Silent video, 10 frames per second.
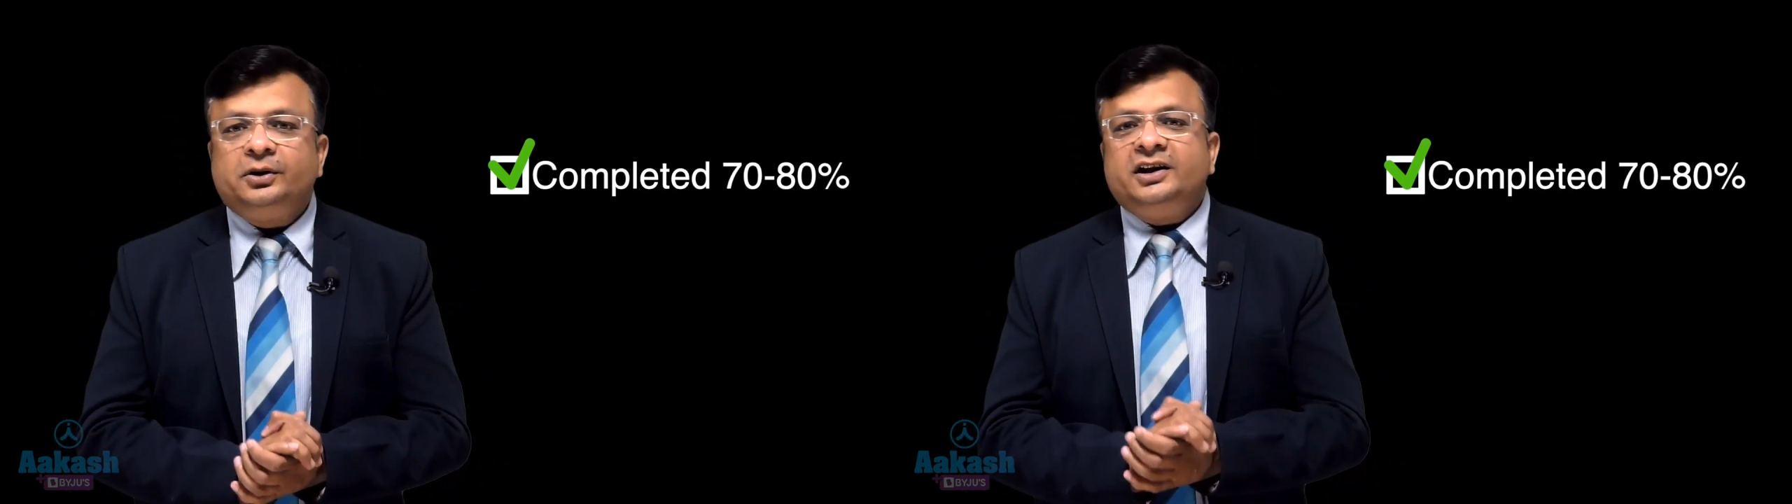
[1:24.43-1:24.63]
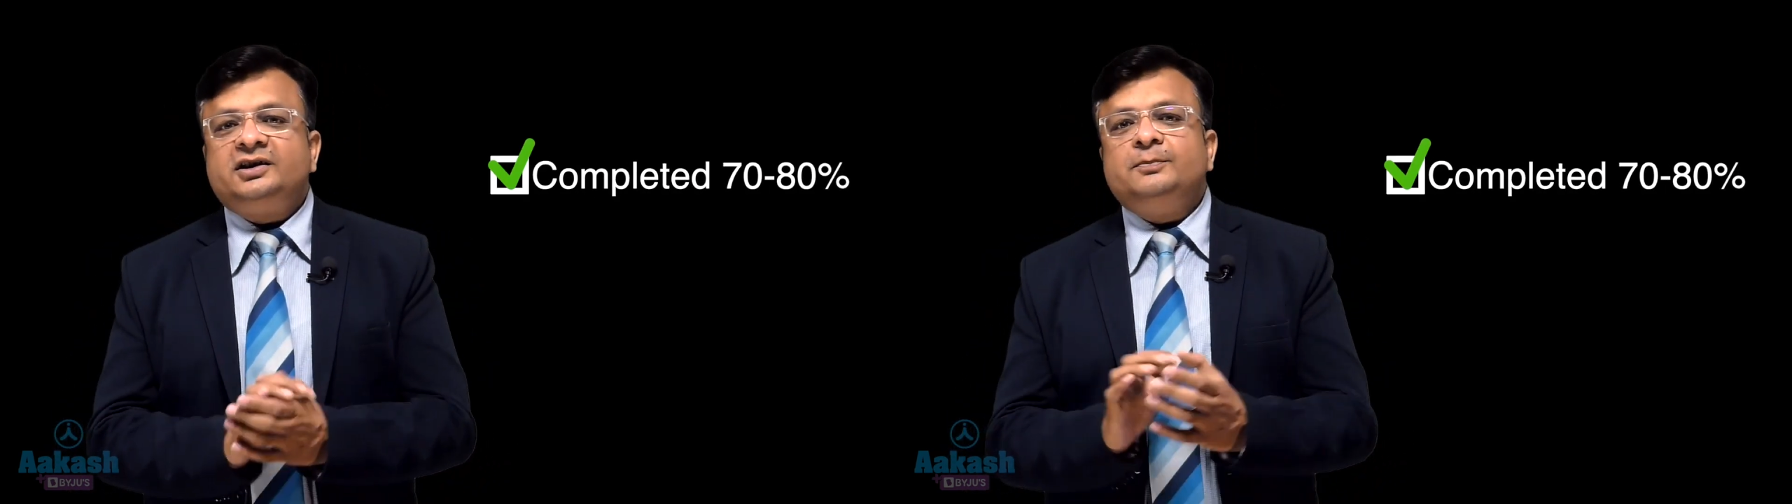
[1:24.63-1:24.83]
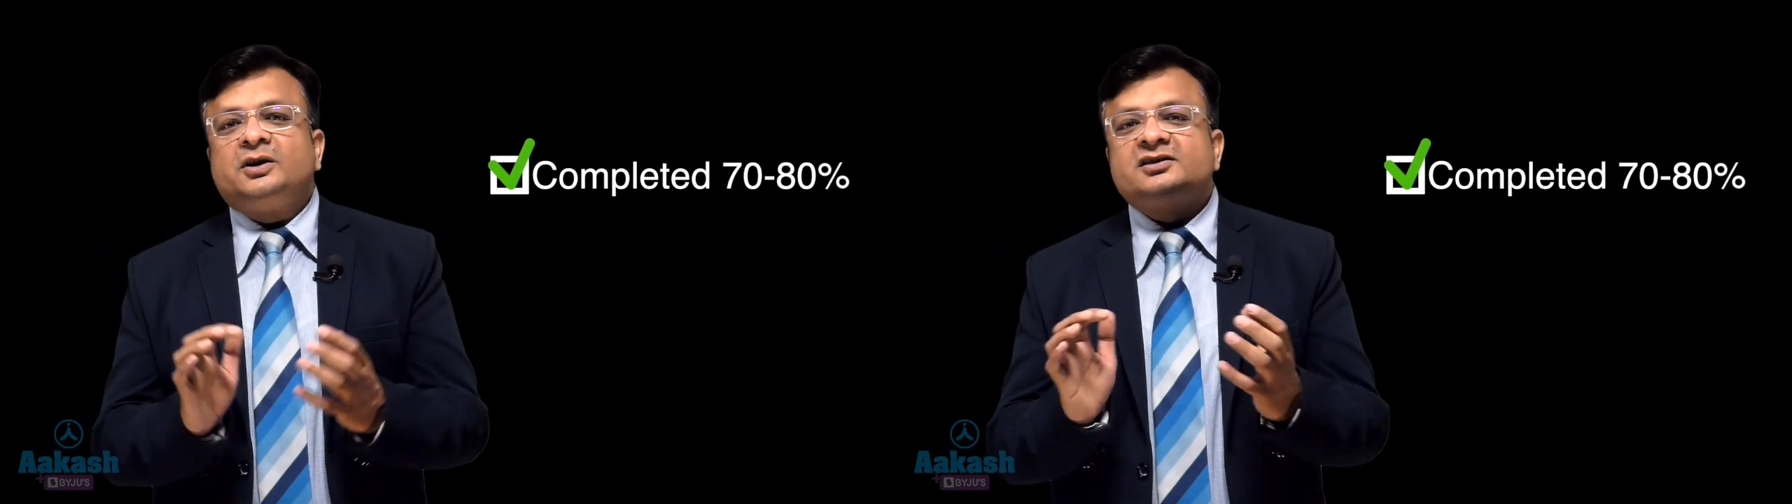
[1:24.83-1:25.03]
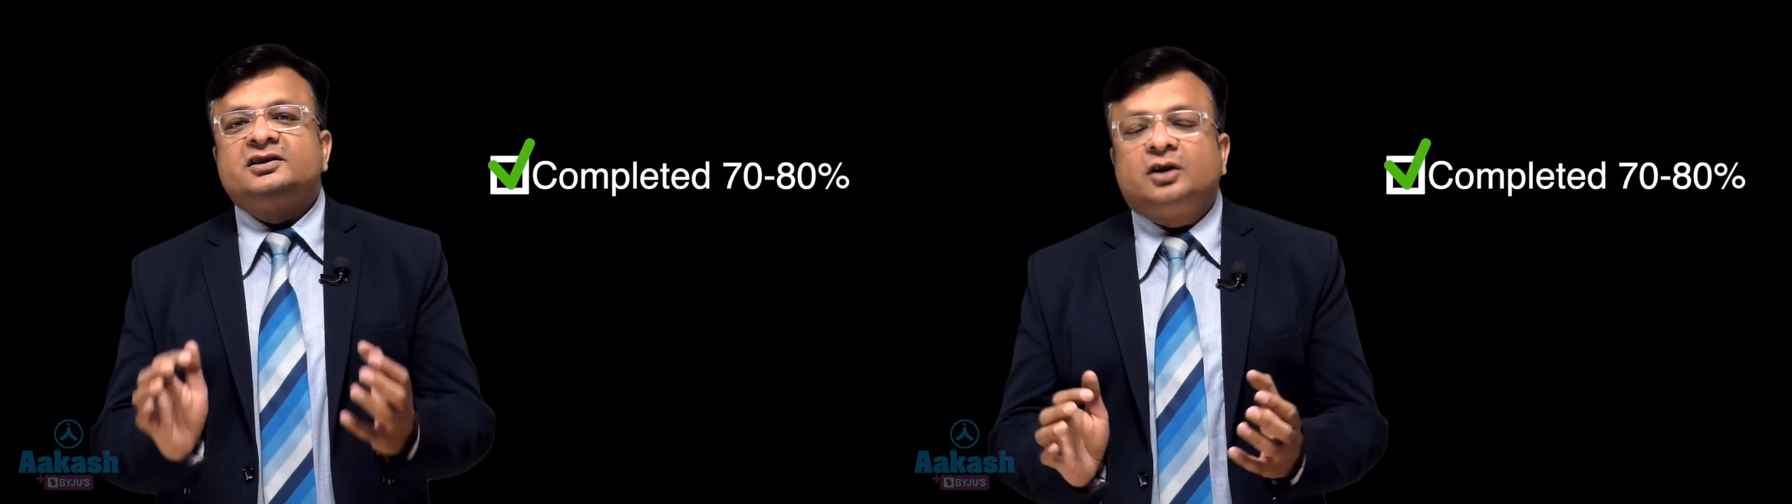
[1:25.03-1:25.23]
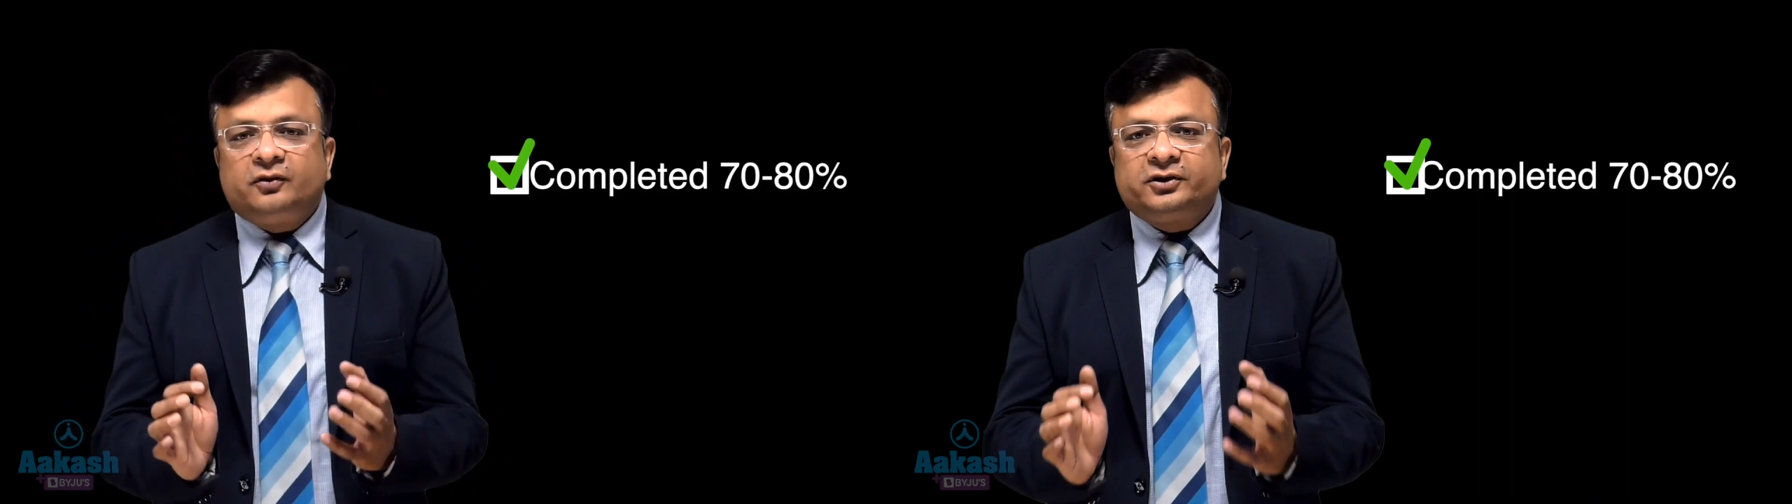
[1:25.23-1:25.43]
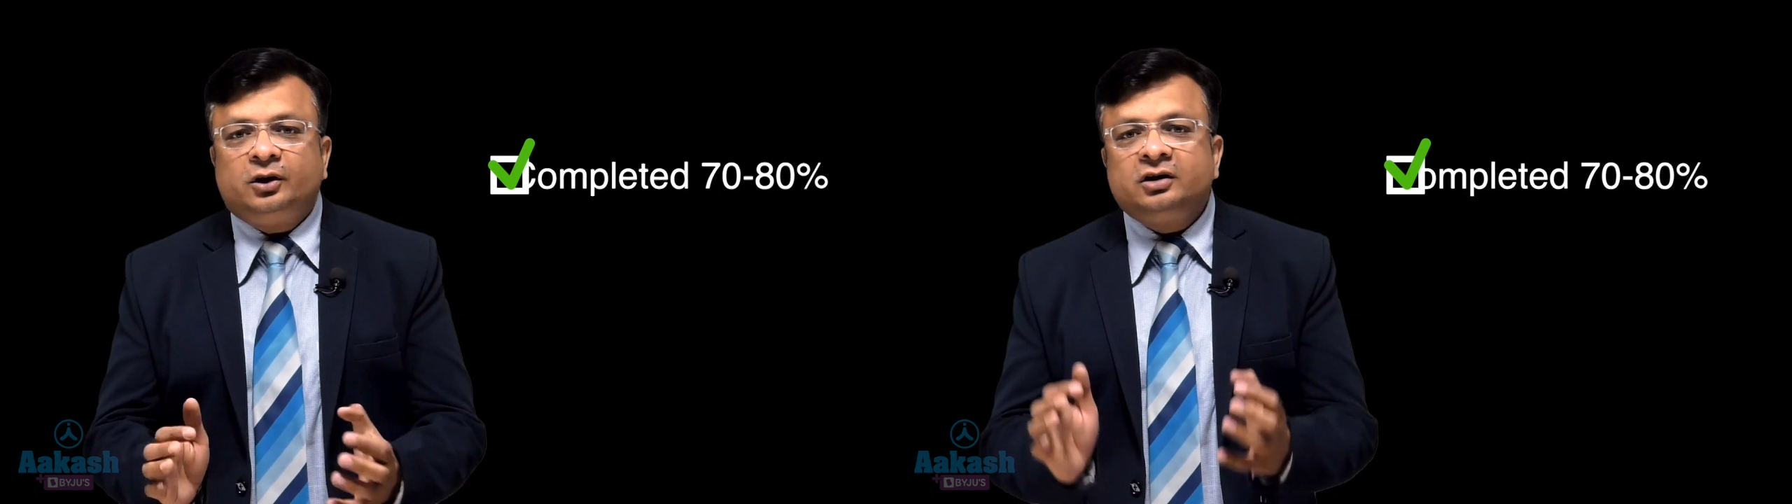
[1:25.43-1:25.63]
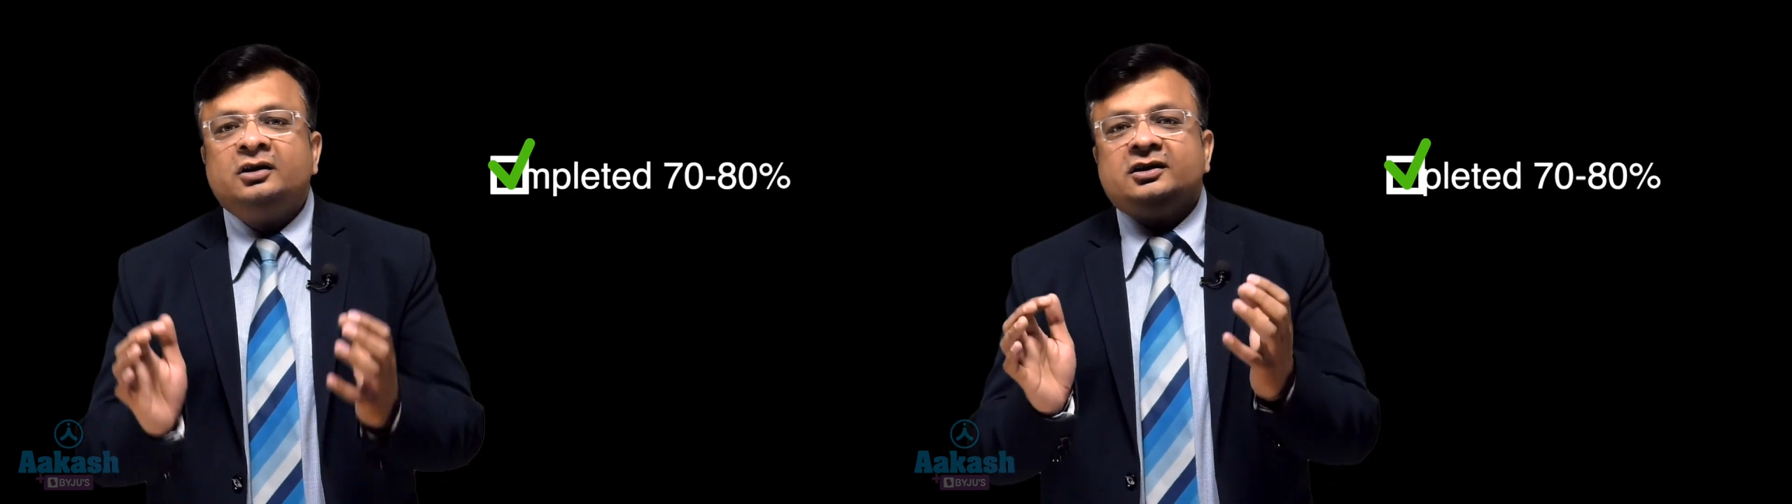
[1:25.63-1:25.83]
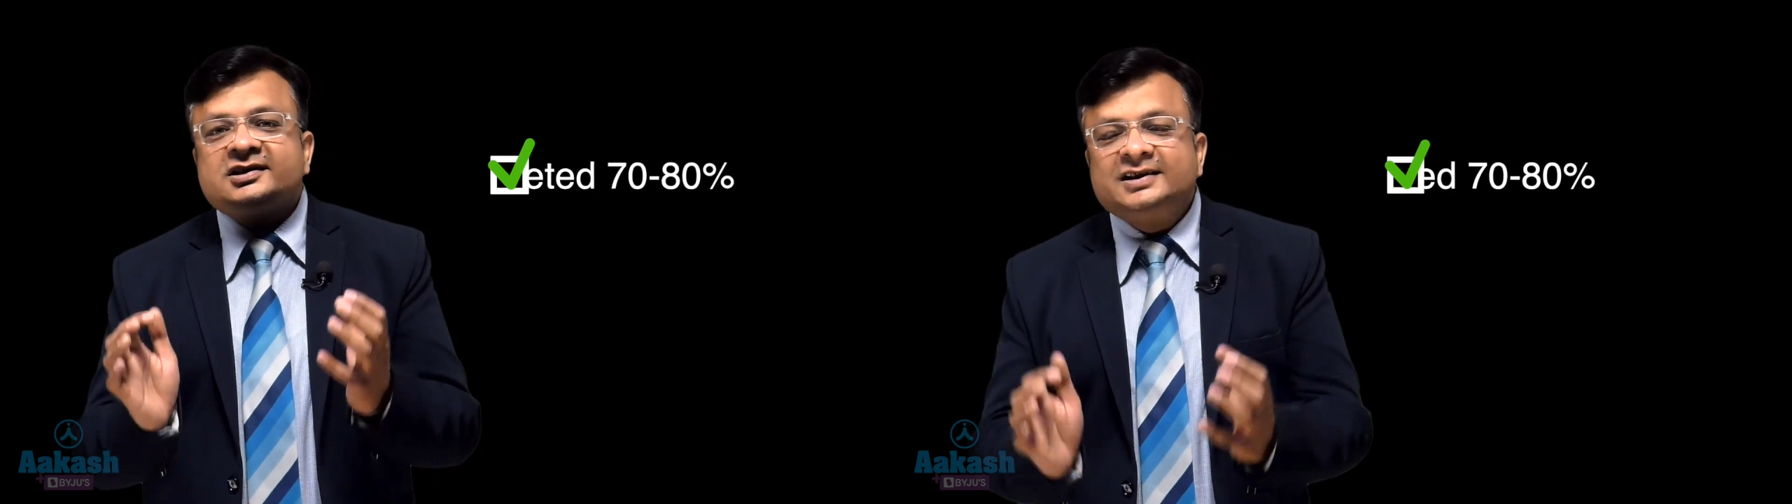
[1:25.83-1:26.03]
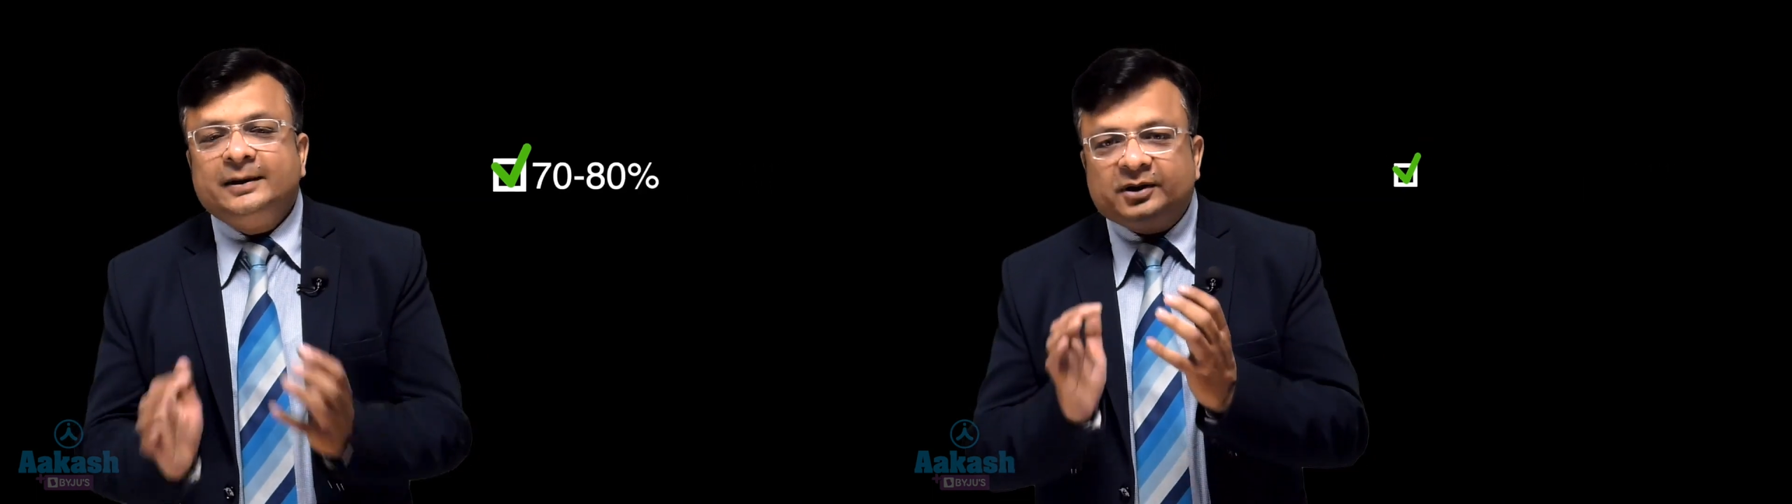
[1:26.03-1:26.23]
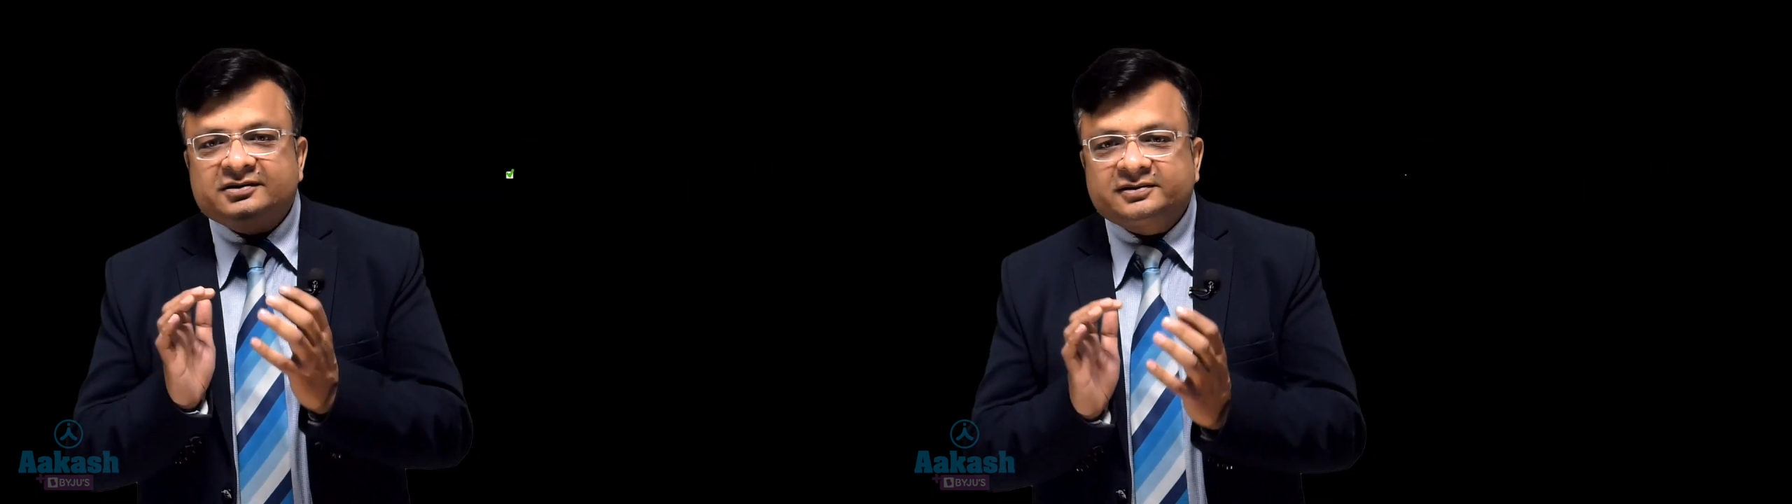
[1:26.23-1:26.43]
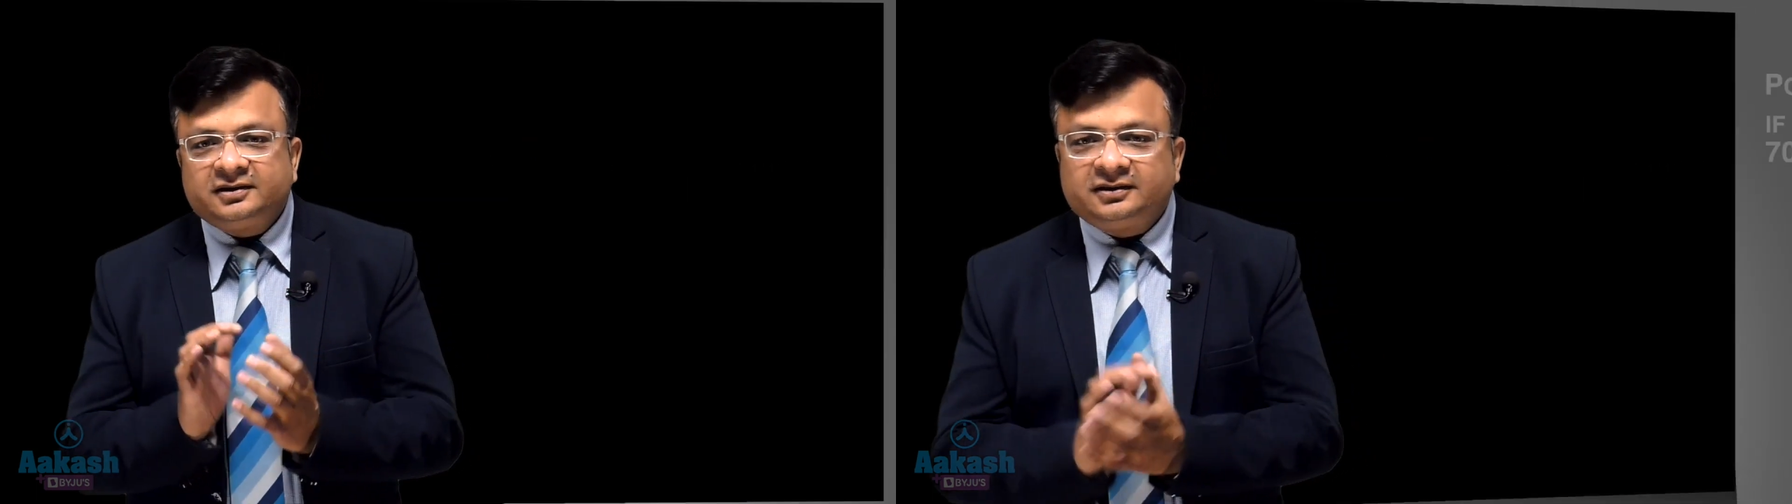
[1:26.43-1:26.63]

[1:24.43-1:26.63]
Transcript: 80 percent of your syllabus.